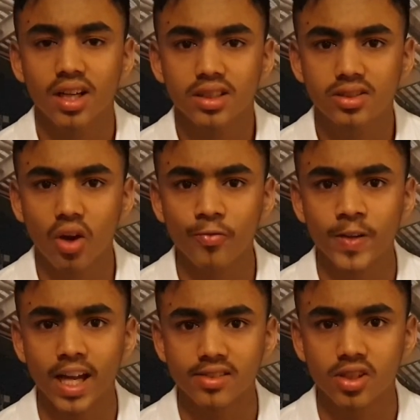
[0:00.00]
Don't
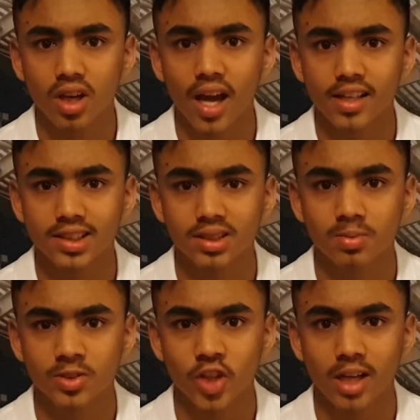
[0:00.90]
forget to like and
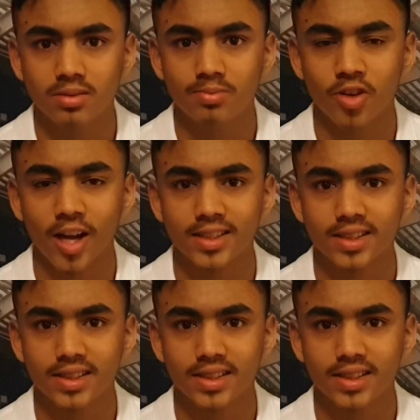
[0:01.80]
subscribe to Brighton